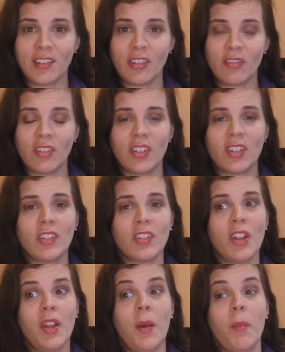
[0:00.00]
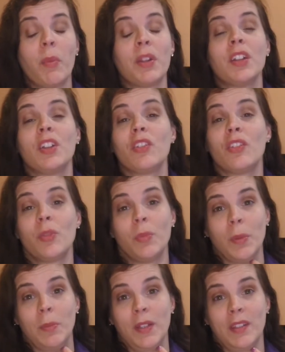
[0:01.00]
services, but it is
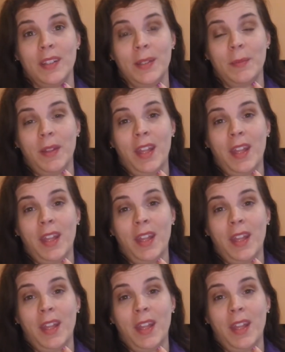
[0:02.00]
super busy.